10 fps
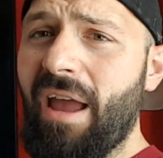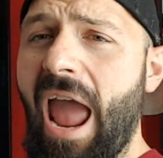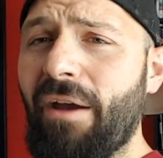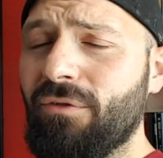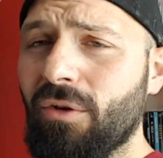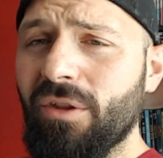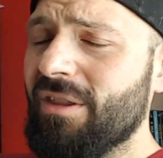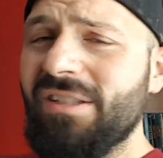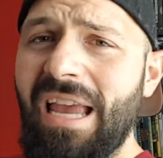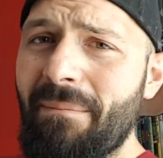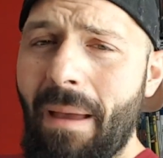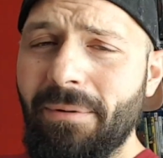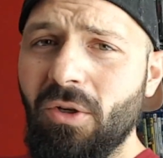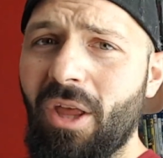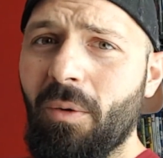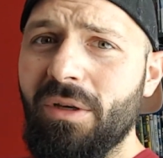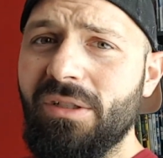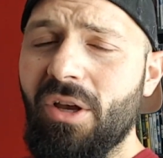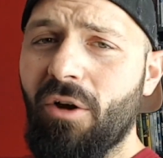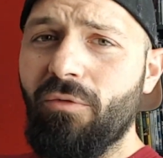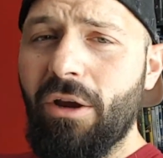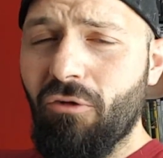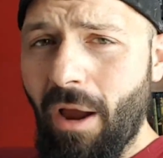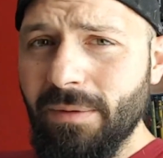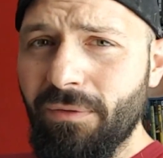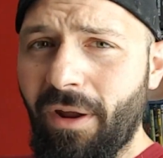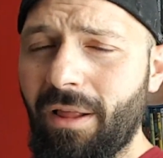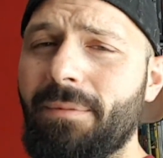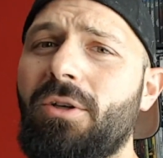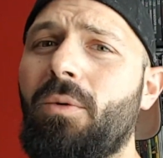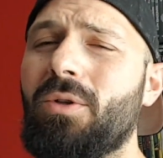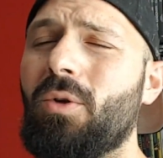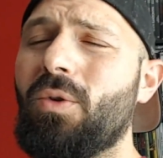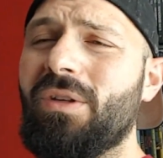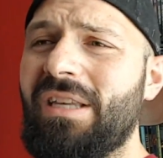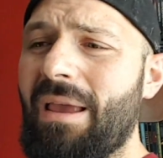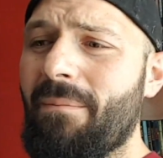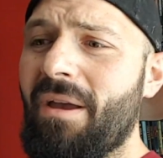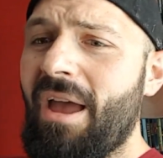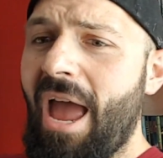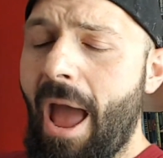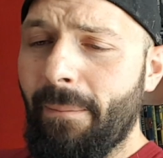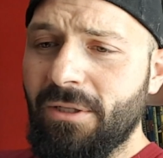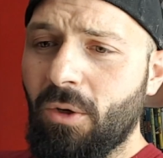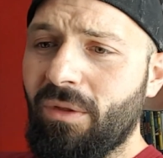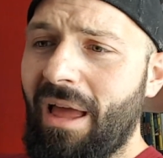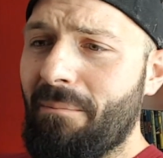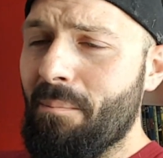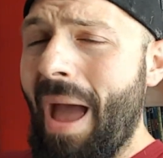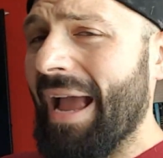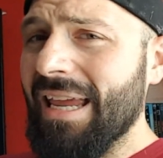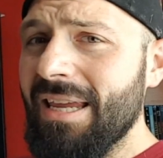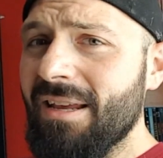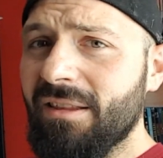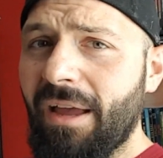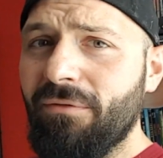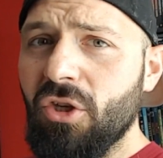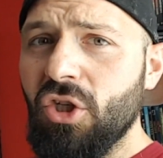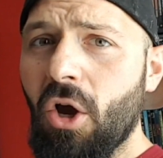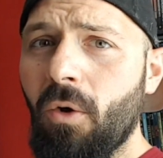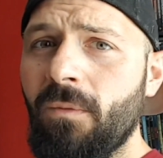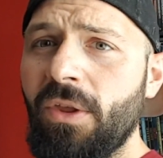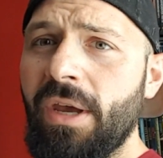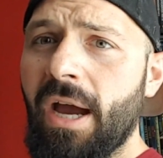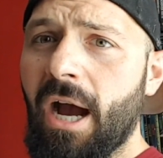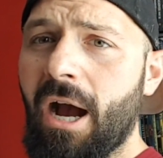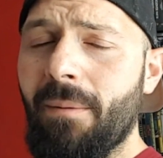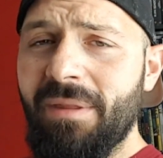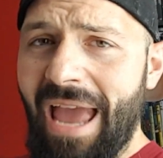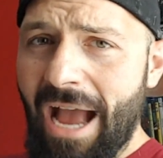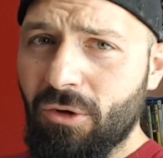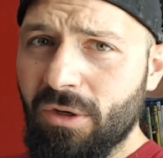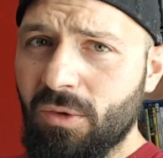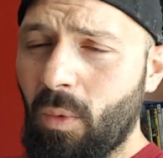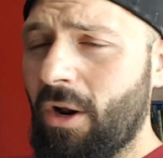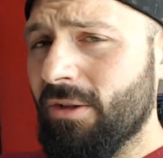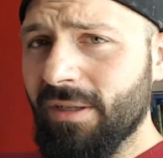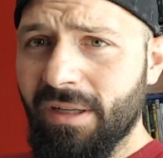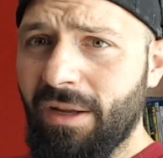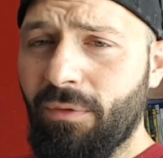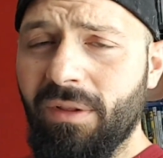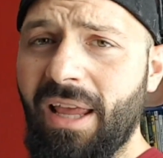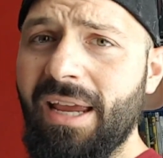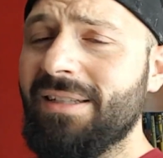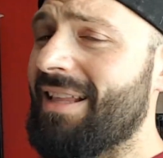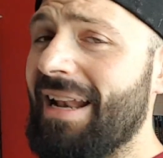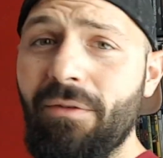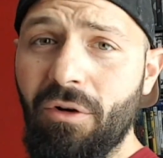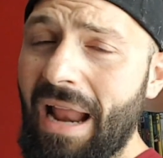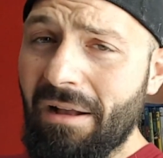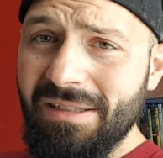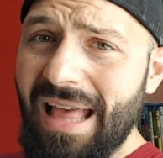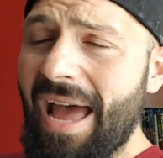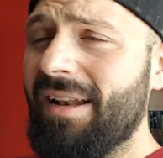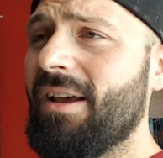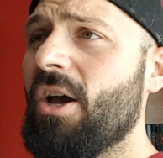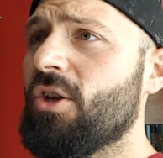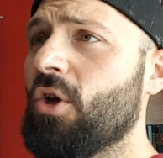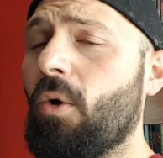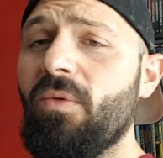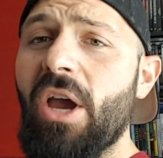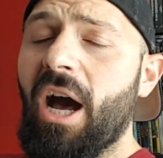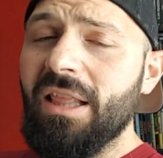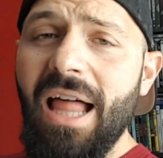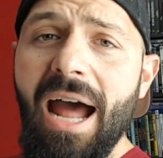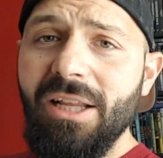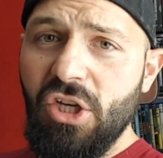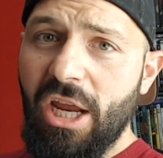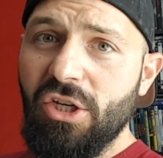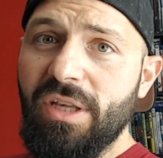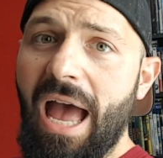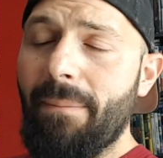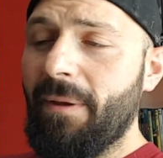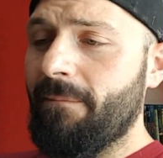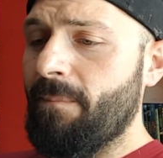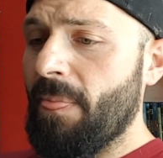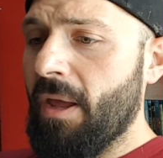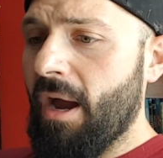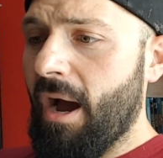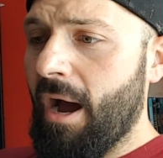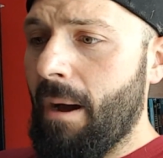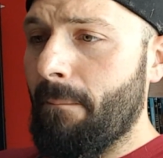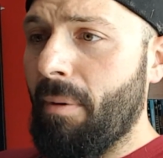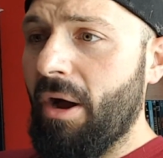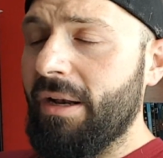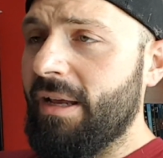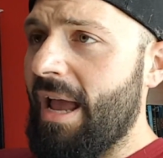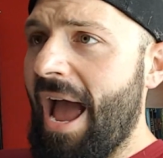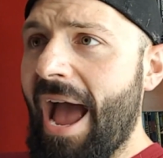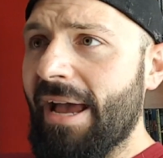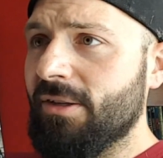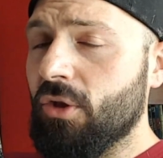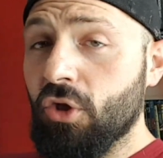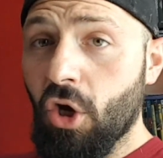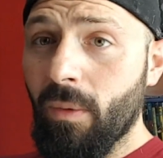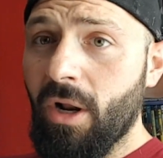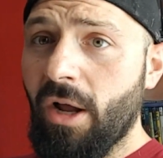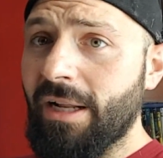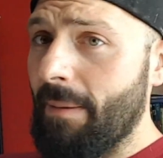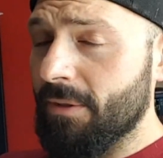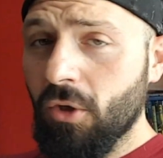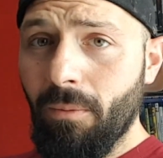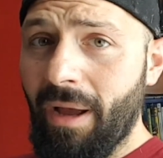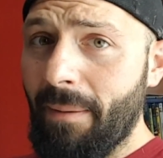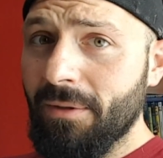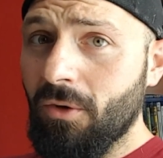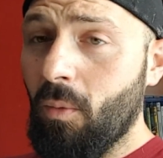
after the same episode that was Rick Grimes' final episode was also the same episode that Maggie left the show. The actress went on to different things. They never announced that. So a lot of changes happened. But as the show went on and episode by episode